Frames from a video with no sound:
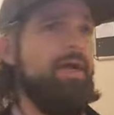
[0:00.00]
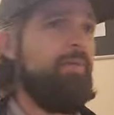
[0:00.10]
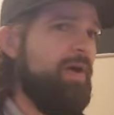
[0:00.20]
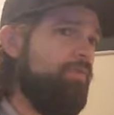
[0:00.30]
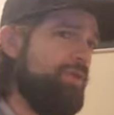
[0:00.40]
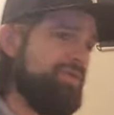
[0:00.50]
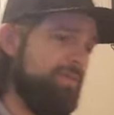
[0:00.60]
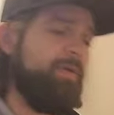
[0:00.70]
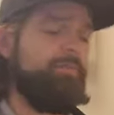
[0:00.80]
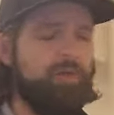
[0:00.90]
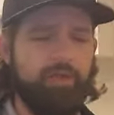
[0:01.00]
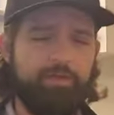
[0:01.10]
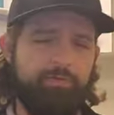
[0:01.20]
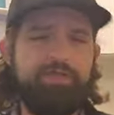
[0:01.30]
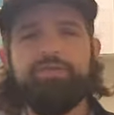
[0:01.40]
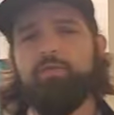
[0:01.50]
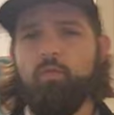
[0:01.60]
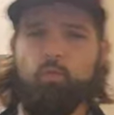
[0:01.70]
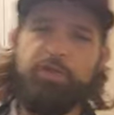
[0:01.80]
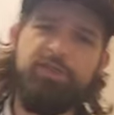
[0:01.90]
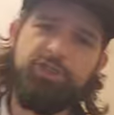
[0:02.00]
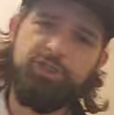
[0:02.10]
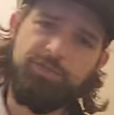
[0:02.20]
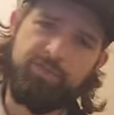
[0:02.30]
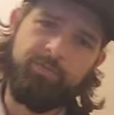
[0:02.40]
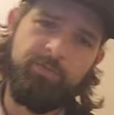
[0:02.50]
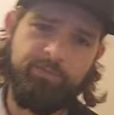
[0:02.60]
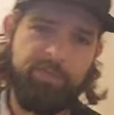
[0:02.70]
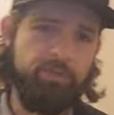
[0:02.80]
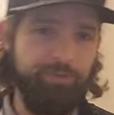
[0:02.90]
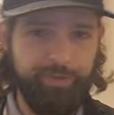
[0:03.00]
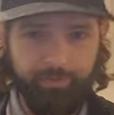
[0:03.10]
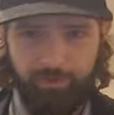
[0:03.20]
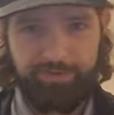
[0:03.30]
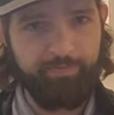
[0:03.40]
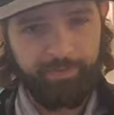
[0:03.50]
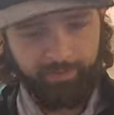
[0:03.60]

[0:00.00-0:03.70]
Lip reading: about resting metabolic rates. When should someone be doing a resting